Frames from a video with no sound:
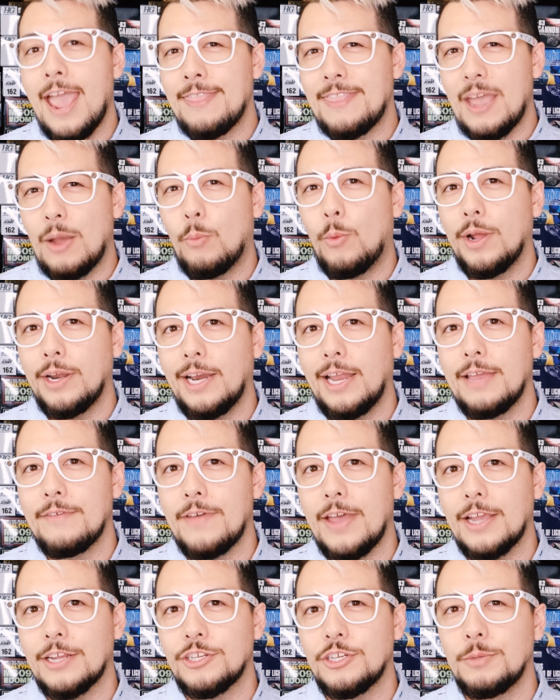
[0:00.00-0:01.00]
and that one
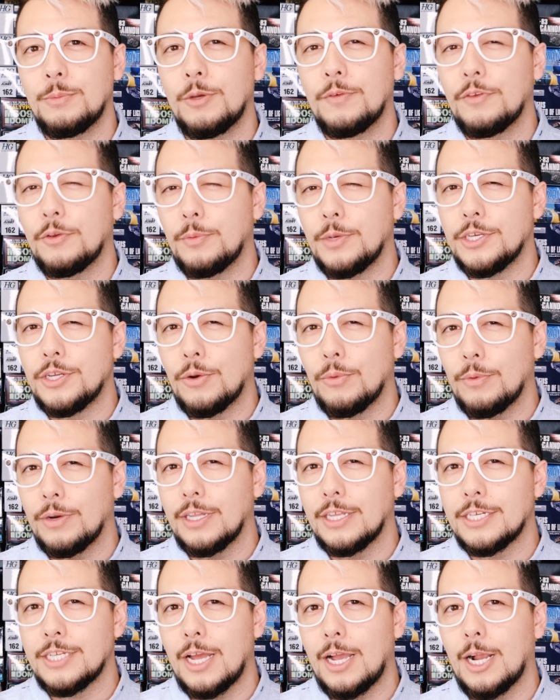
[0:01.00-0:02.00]
live-action movie we don't
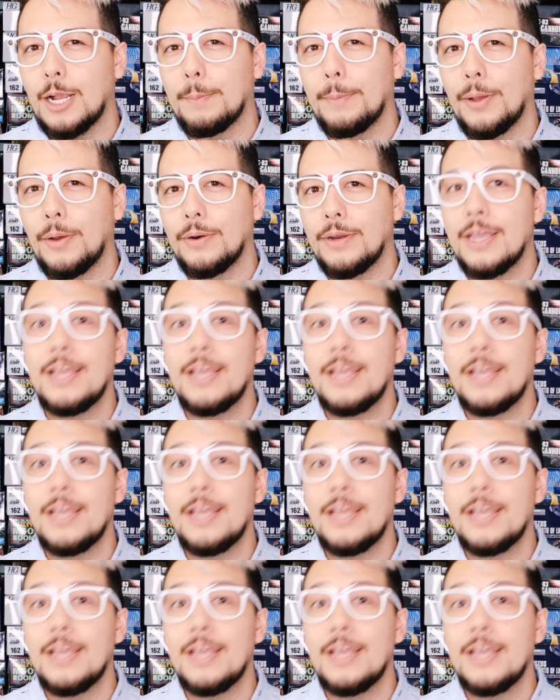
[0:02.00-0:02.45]
really talk about,